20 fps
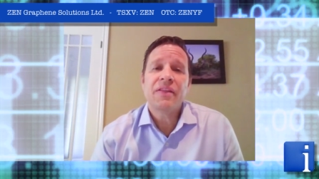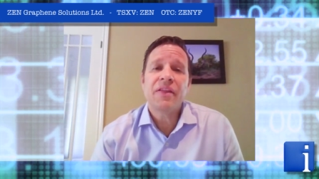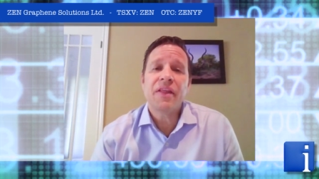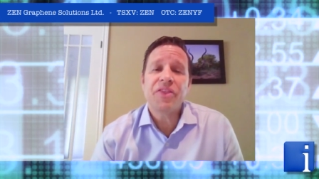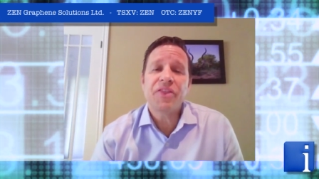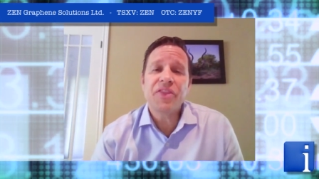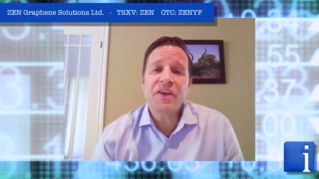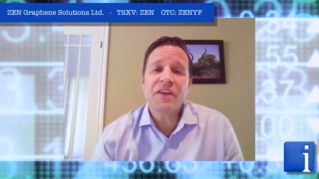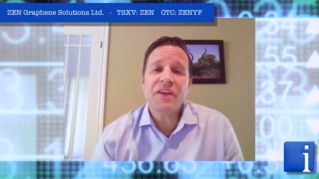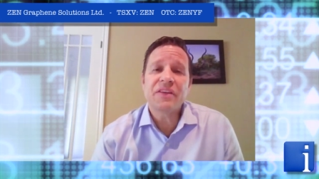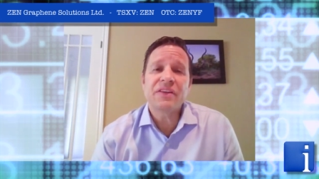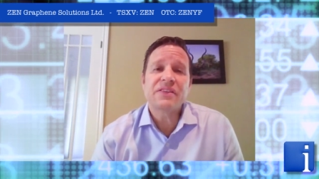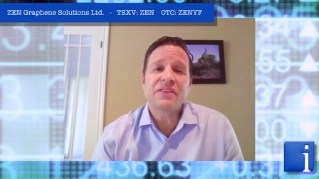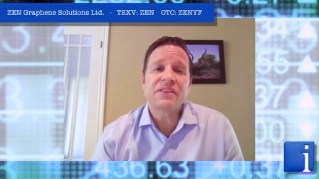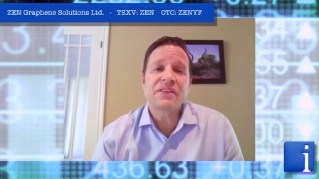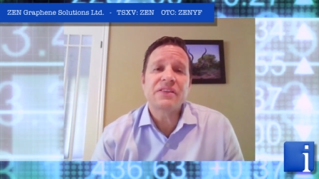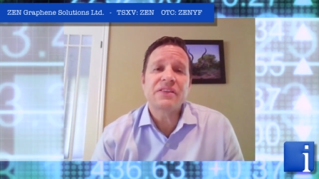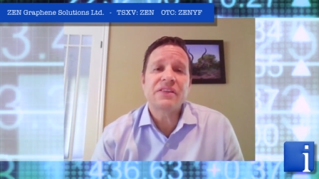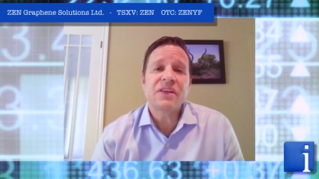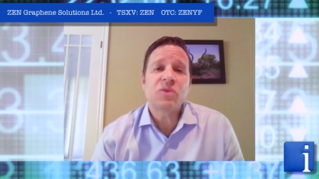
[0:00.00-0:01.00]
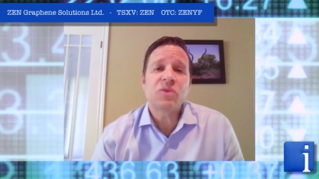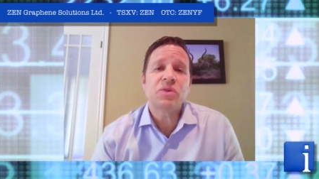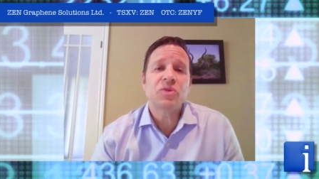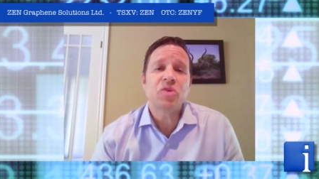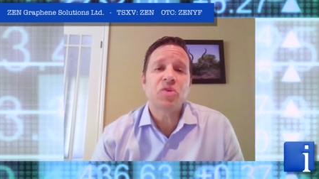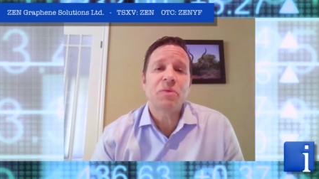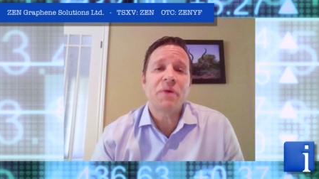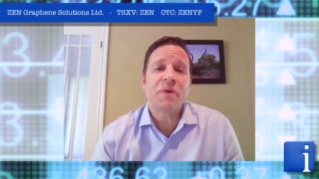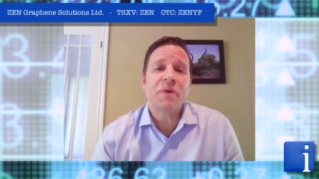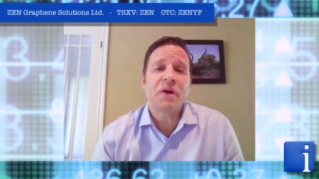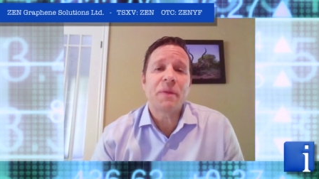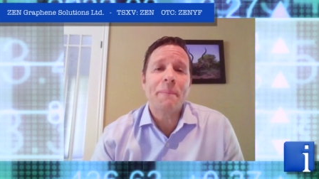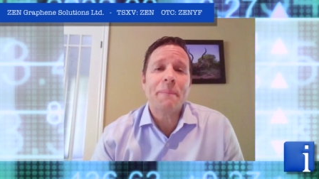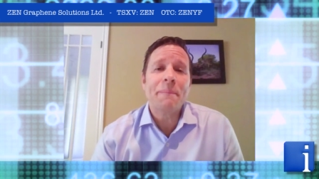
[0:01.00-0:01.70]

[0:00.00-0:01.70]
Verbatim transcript: the thickness is equal to about a